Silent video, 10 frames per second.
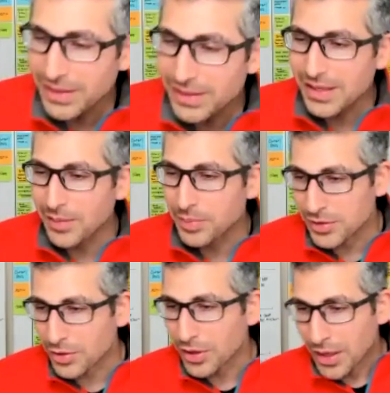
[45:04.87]
example.
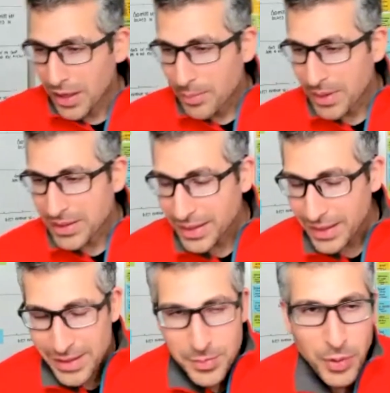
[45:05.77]
So
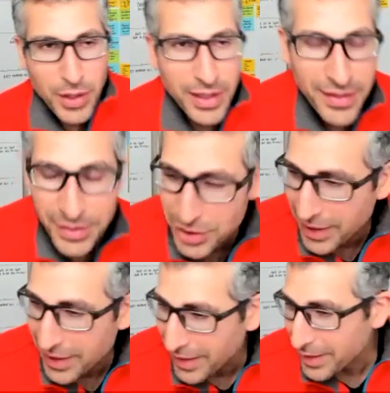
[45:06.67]
Matthias is putting in the
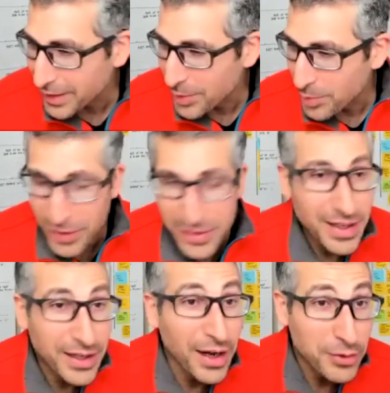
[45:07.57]
chat, like, because
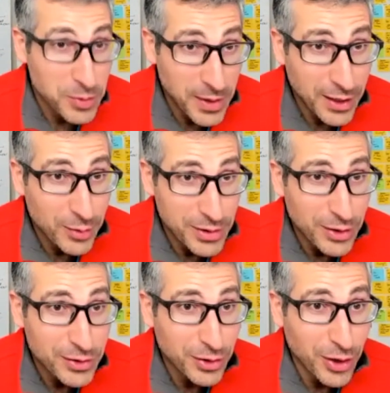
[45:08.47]
another speaker was
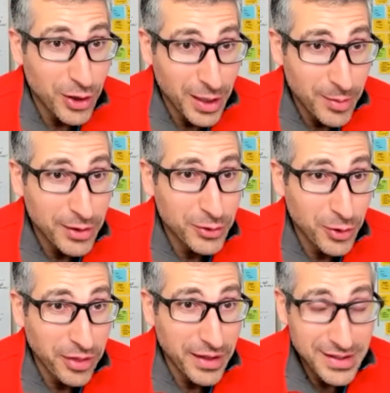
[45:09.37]
also talking about doing
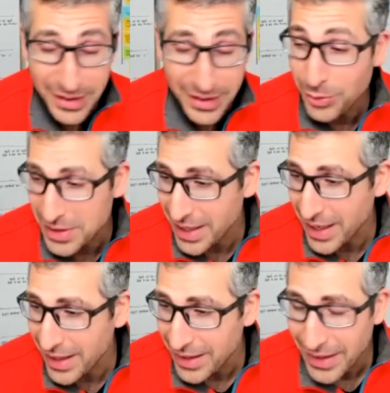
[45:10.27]
things that don't
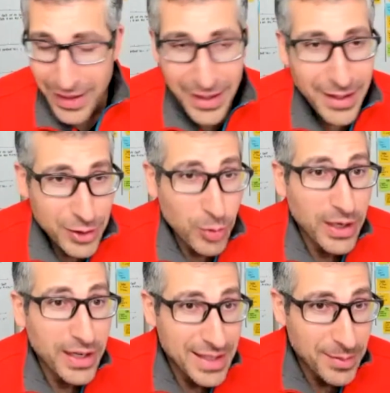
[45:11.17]
scale. So what
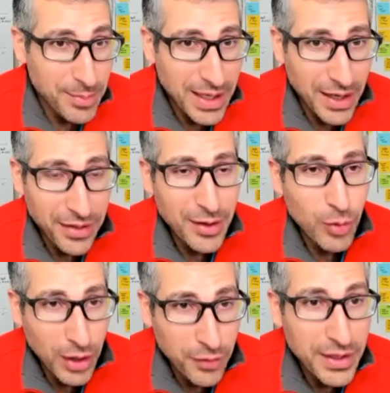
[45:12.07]
does that mean? I think
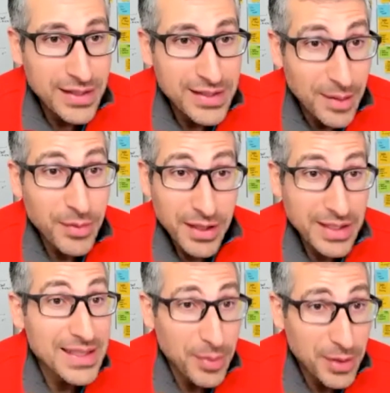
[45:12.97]
one of the
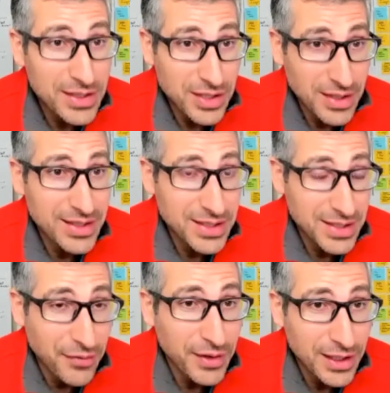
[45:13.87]
example that
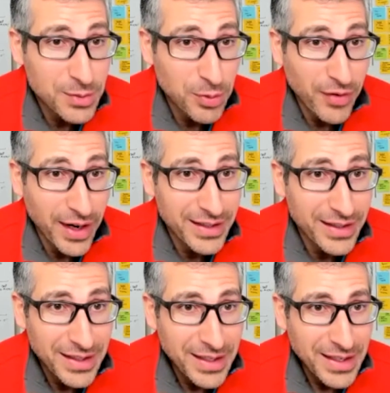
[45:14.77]
Stefan just
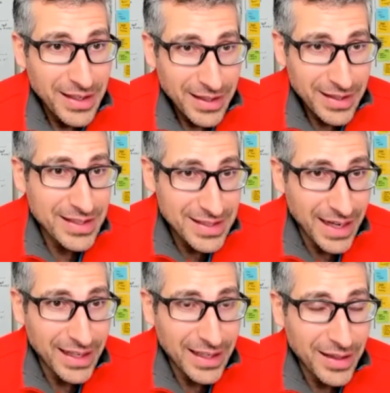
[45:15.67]
provided is
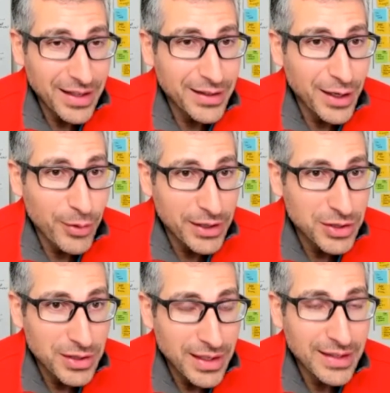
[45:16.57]
exactly in that
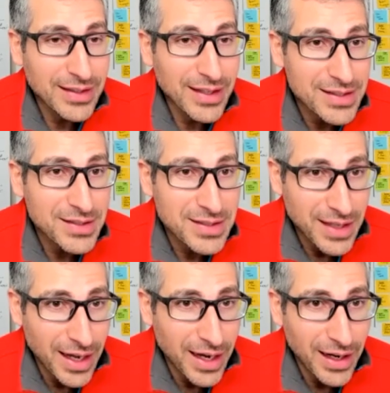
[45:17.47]
direction. It doesn't
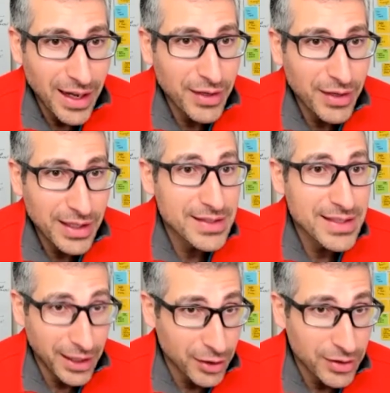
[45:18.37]
scale having an
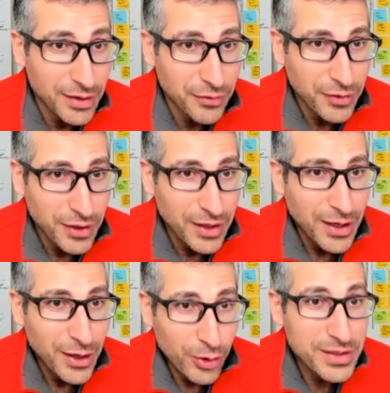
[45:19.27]
executive
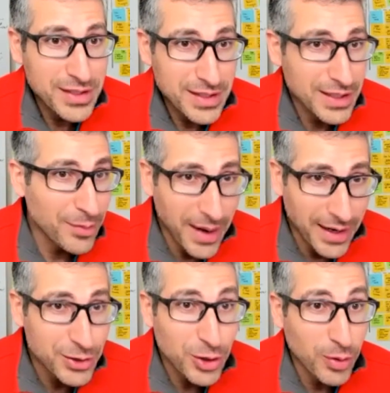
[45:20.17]
or a senior
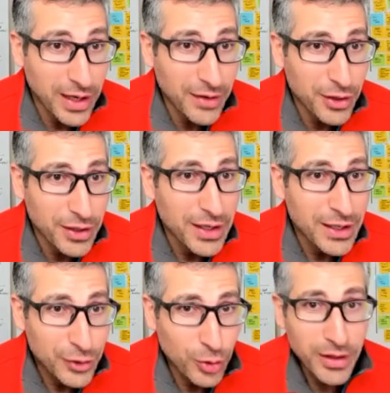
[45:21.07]
manager or whatever
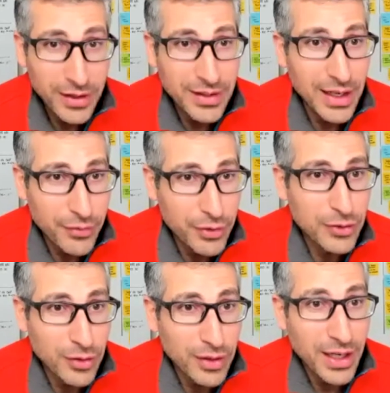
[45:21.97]
doing the delivery
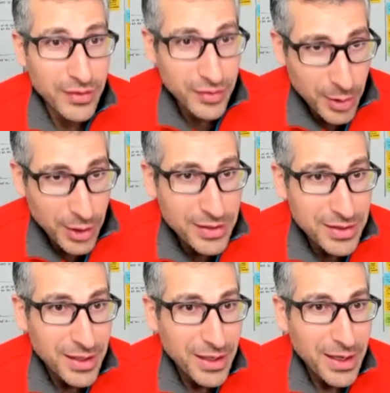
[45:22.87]
to the customers,
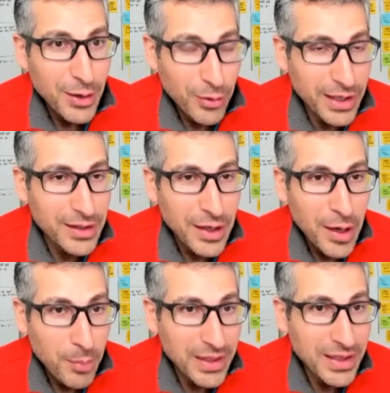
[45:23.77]
right?
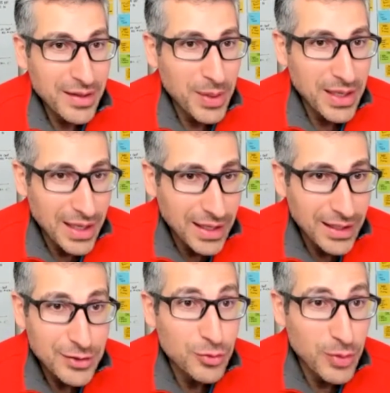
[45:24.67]
But in the beginning,
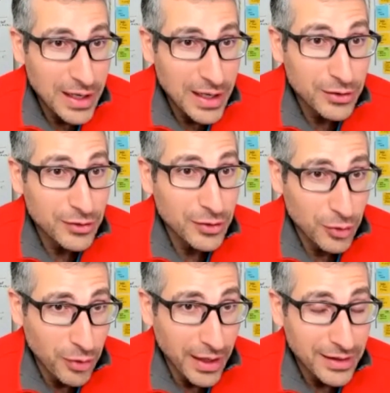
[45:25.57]
it's really good to
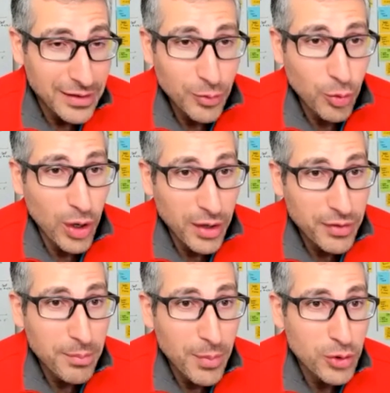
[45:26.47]
do that. One of the
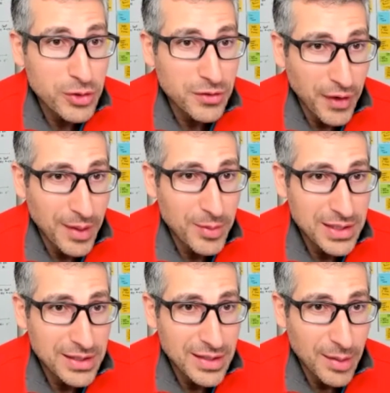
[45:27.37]
most famous
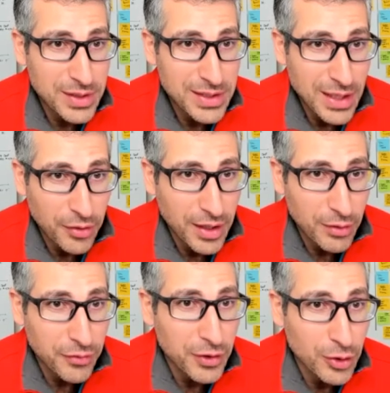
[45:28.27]
examples out there,
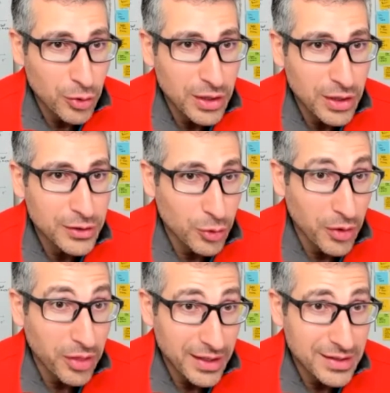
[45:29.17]
if you Google doing
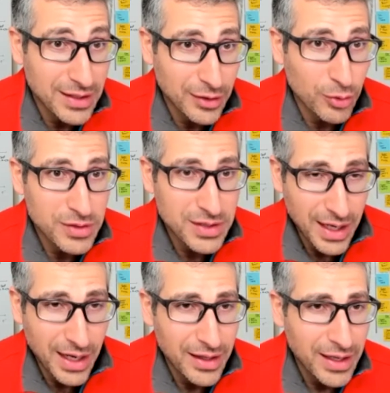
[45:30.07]
things that don't
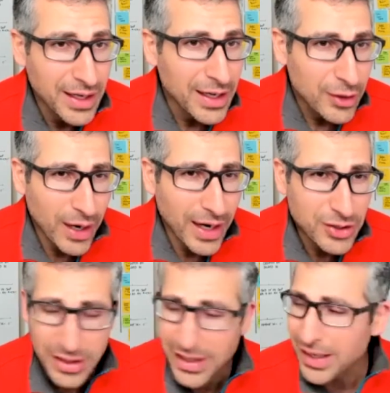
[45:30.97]
scale, you
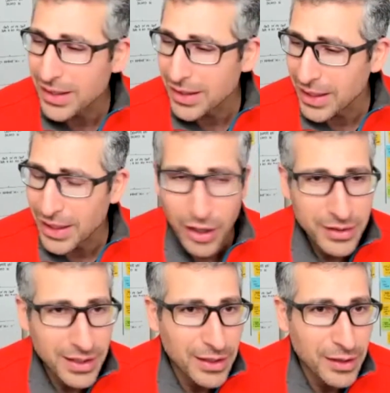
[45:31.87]
actually get an
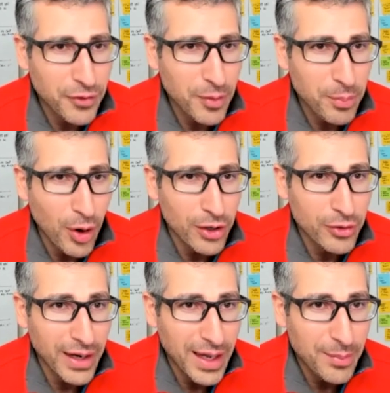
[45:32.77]
article from Paul
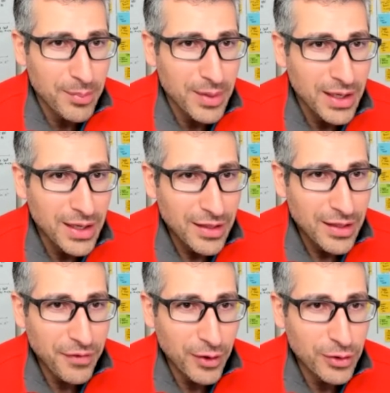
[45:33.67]
Graham, the
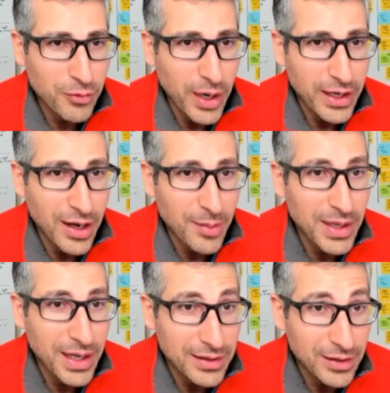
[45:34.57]
founder of Y
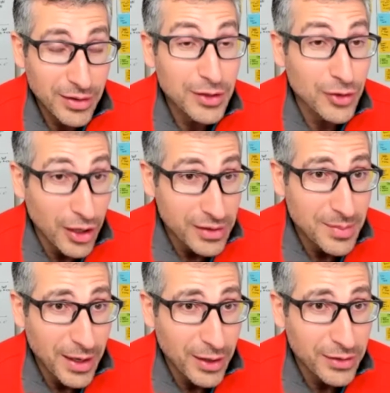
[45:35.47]
Combinator, and he talks
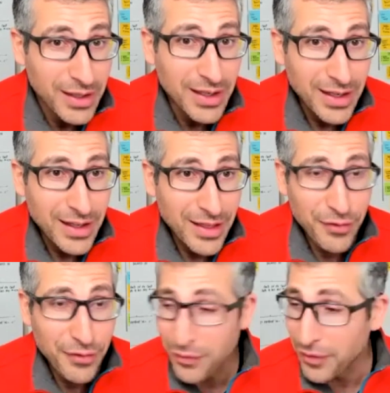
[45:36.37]
about
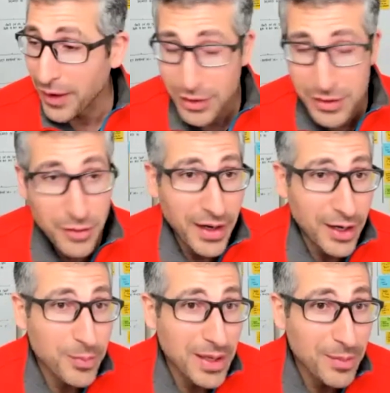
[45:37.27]
the founders of
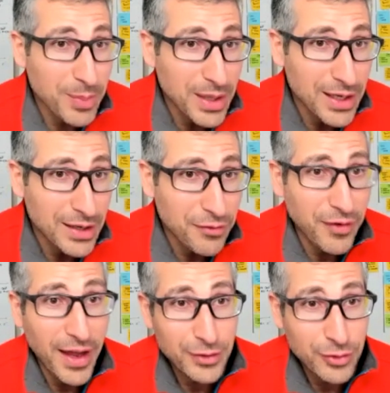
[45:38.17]
Airbnb
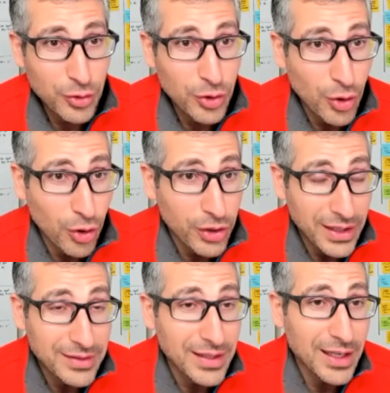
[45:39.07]
flying to New York
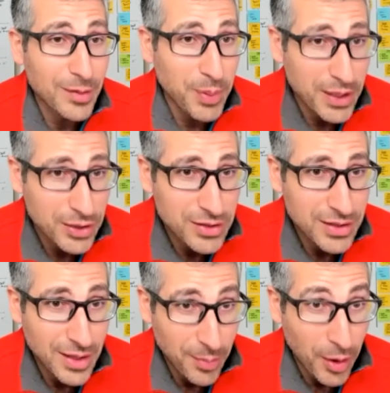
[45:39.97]
and taking pictures
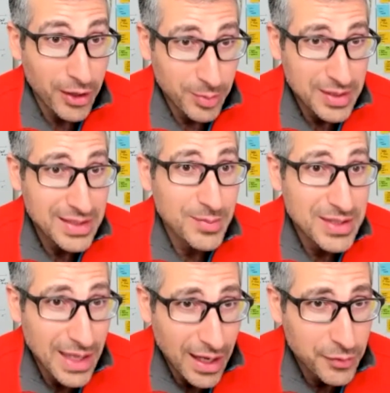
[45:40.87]
in apartments
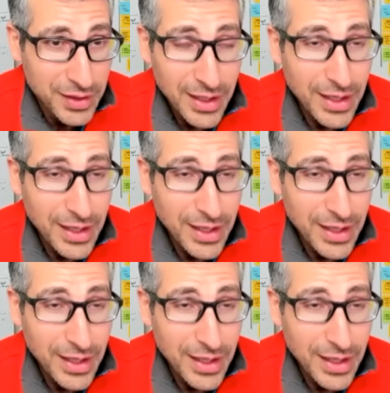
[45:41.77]
themselves,